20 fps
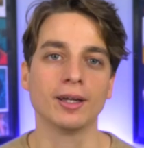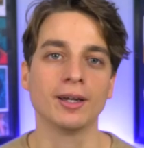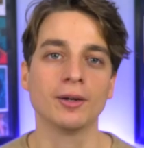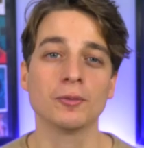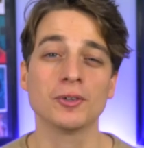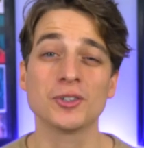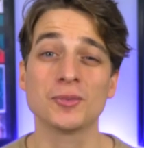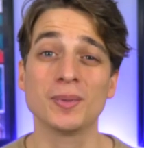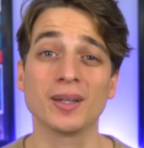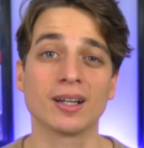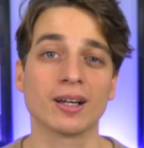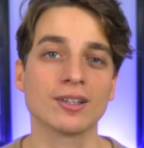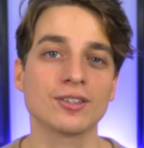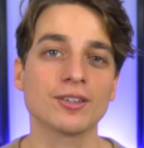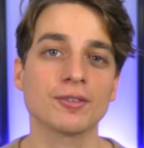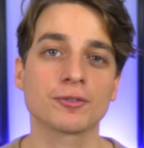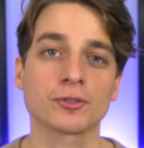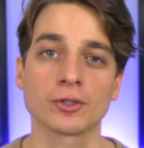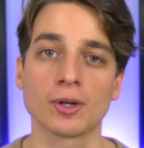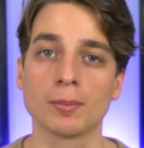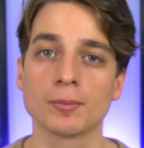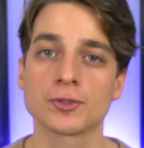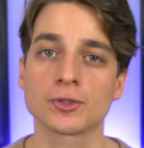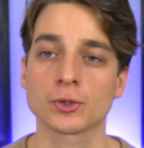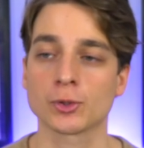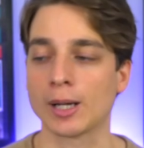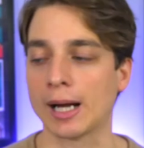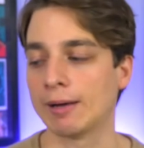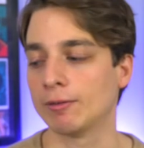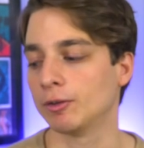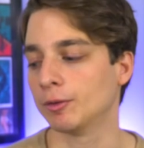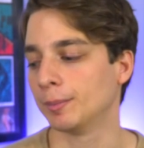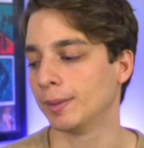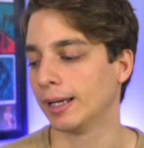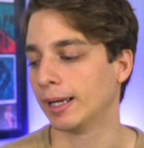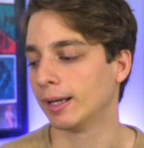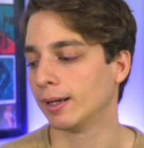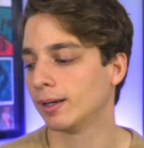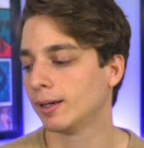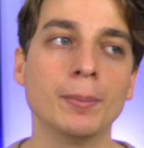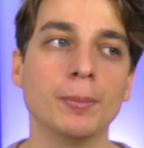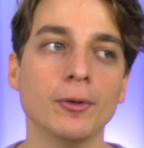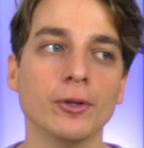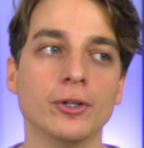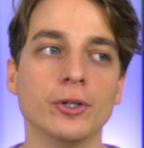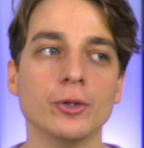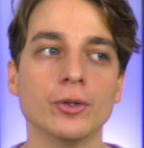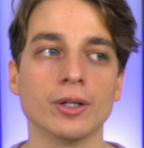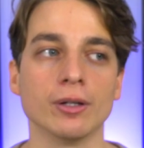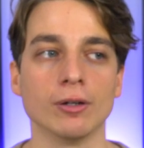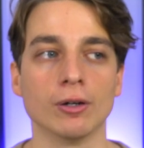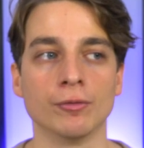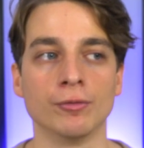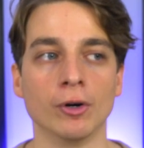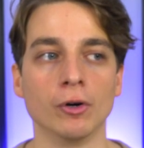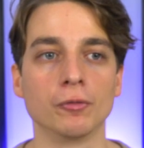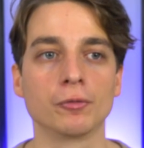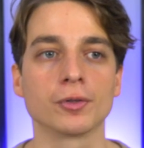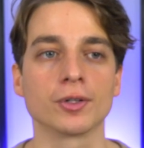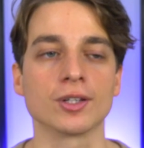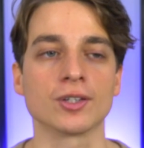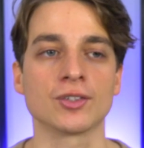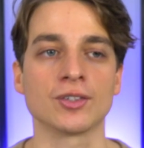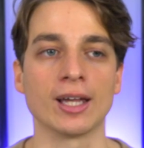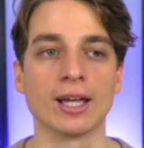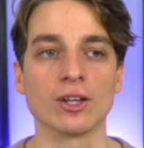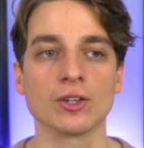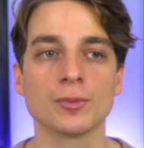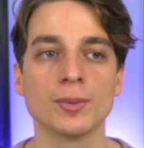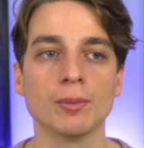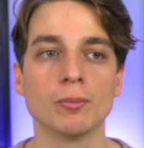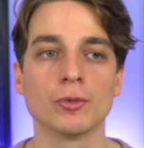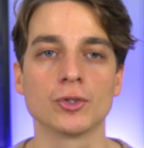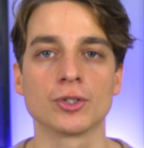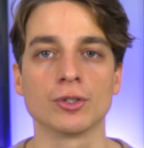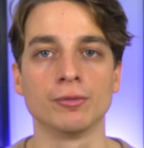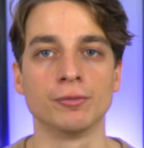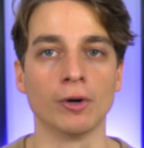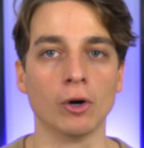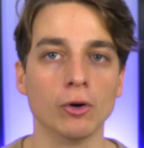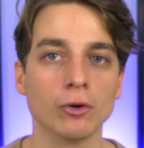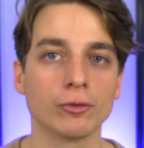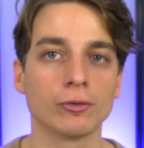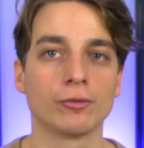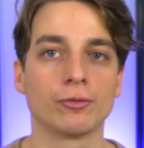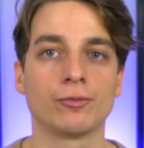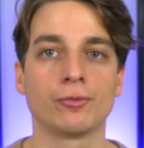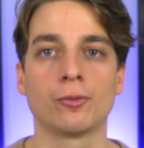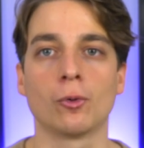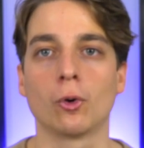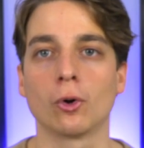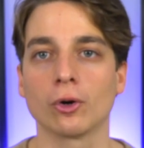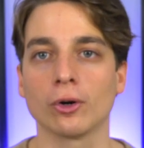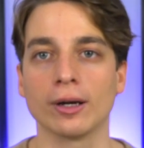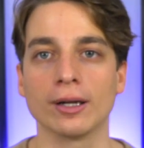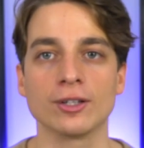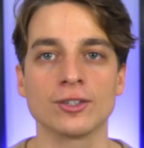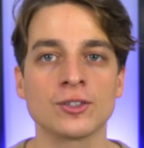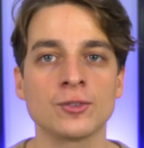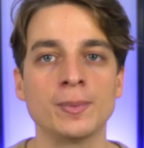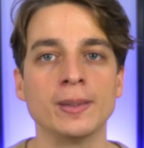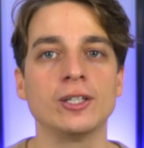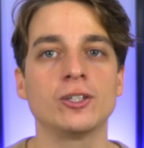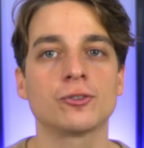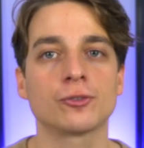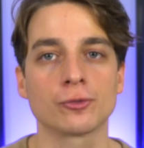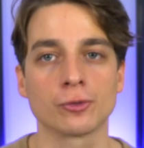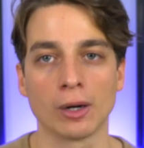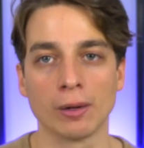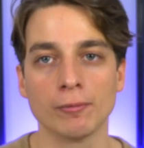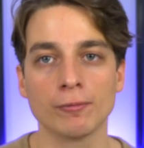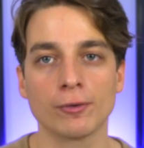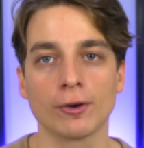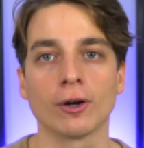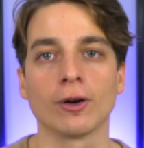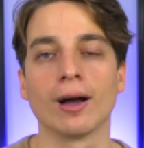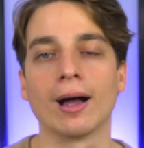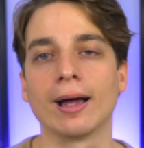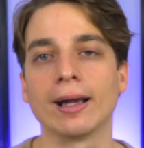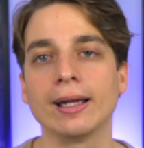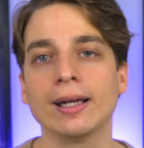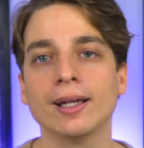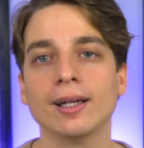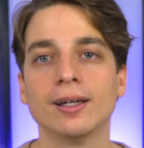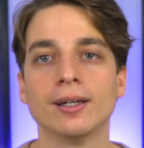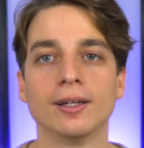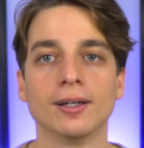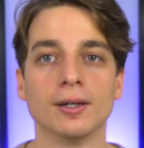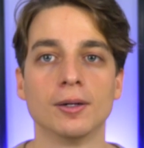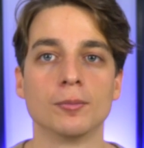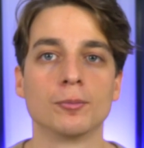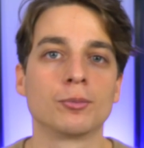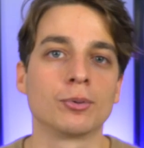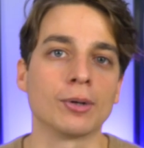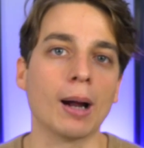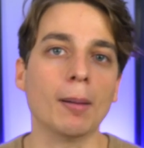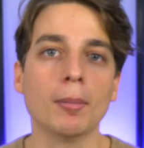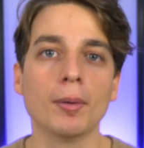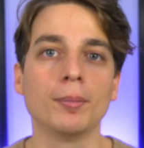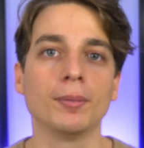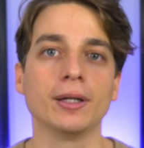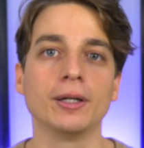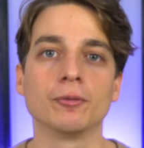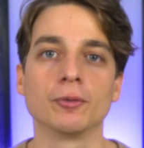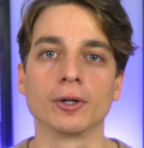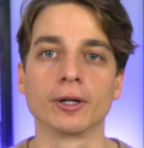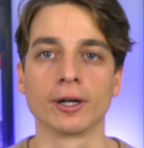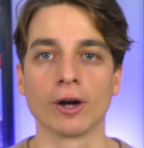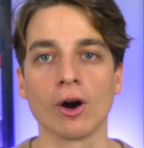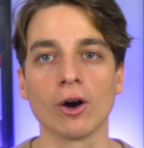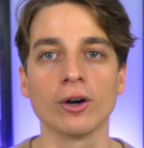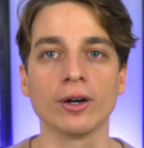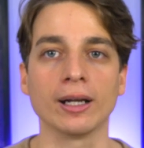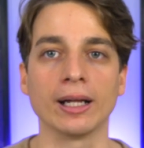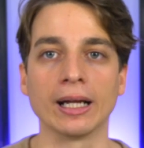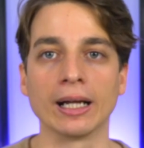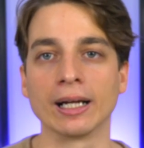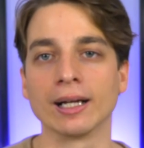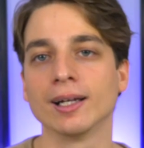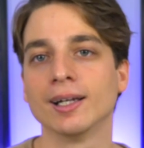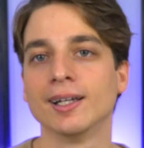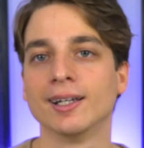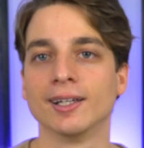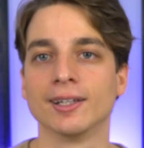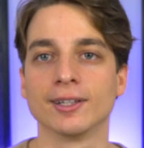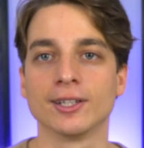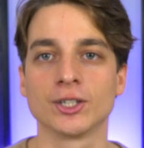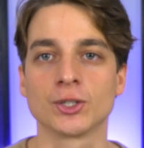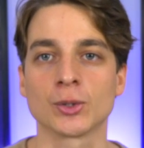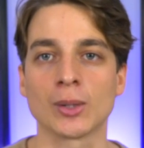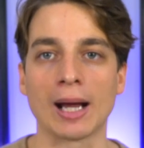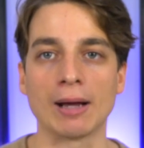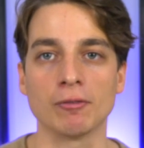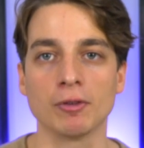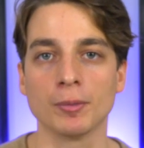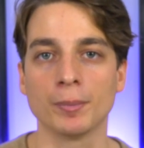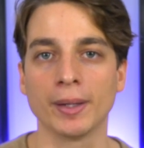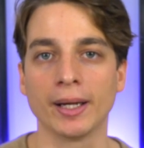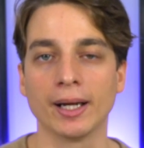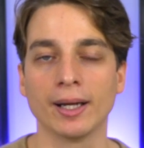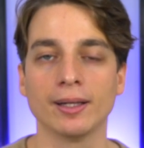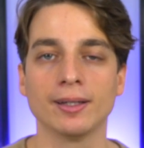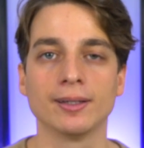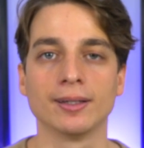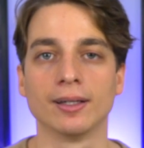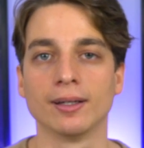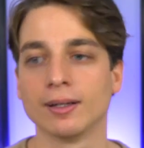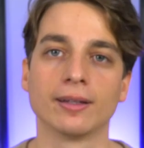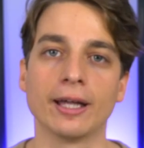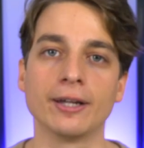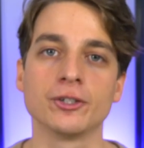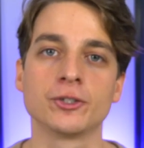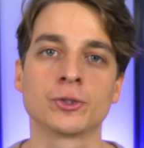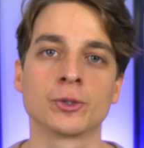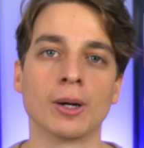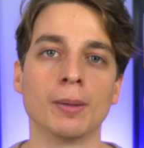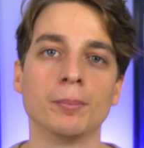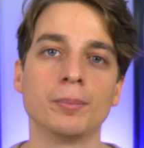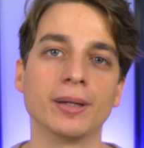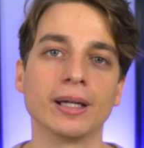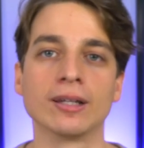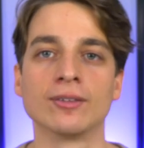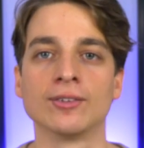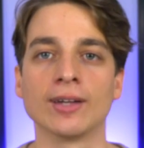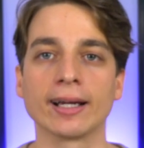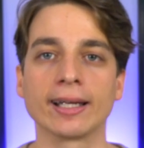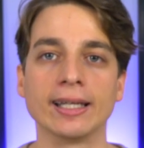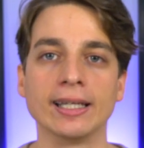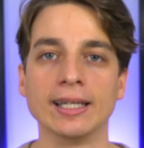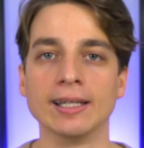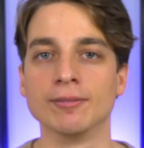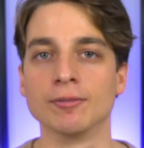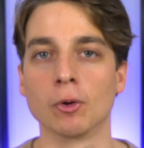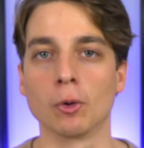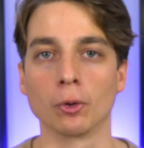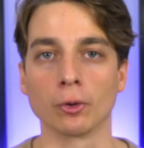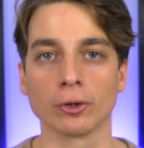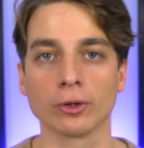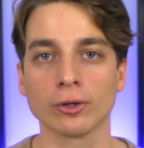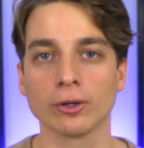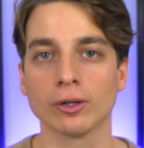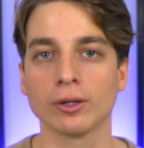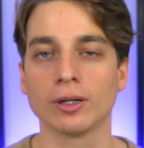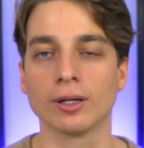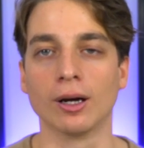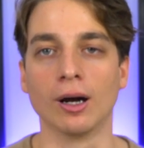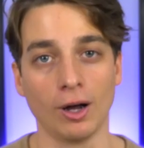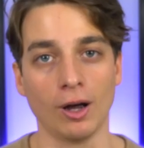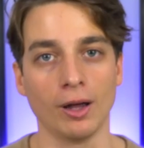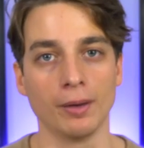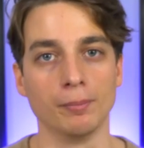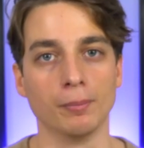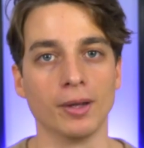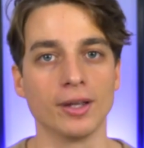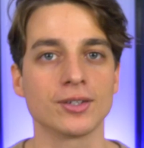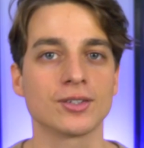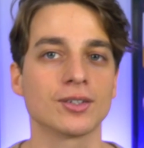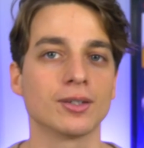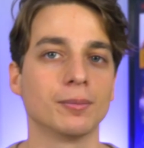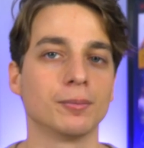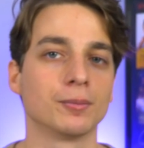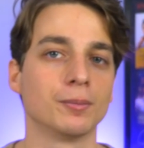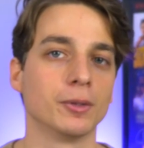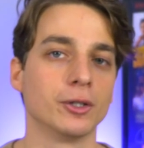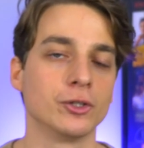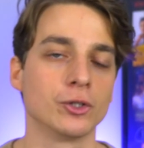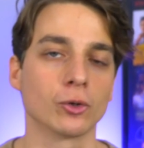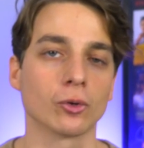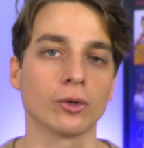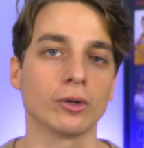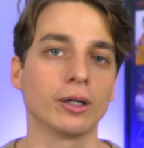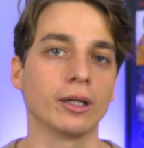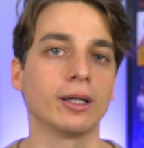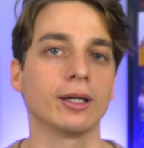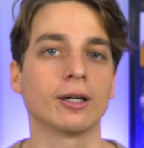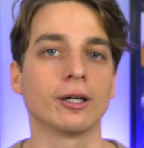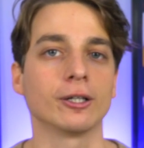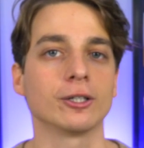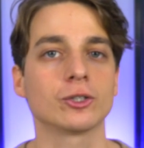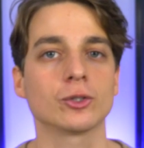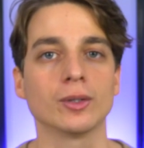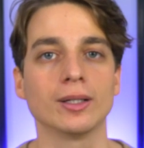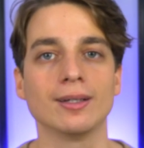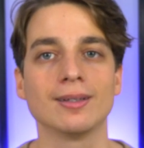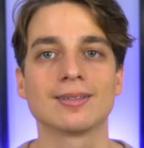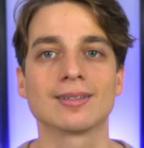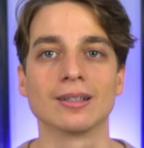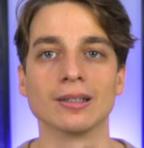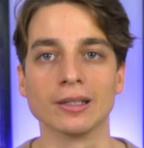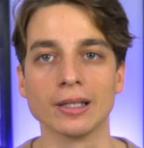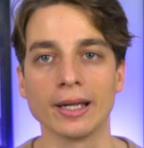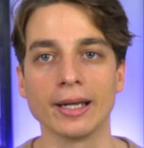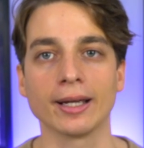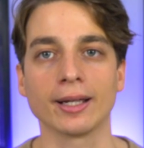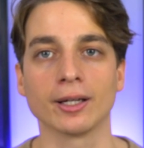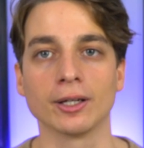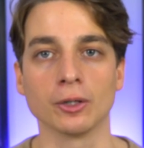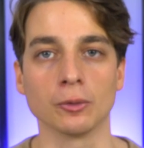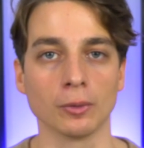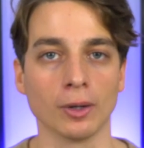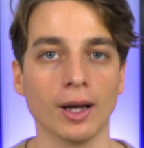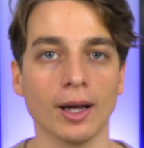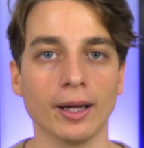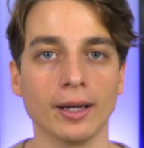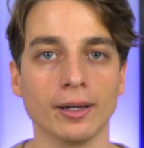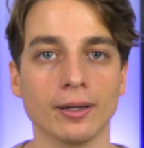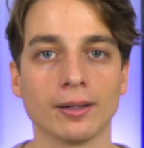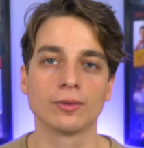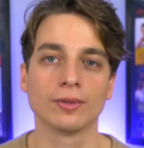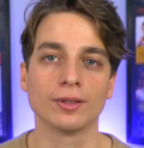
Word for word: And it was because of Trump's travel ban. People knew that a vote for The Salesman was a vote for a speech from Farhadi, probably regarding the travel ban that Trump executive ordered on Muslim majority countries like Iran.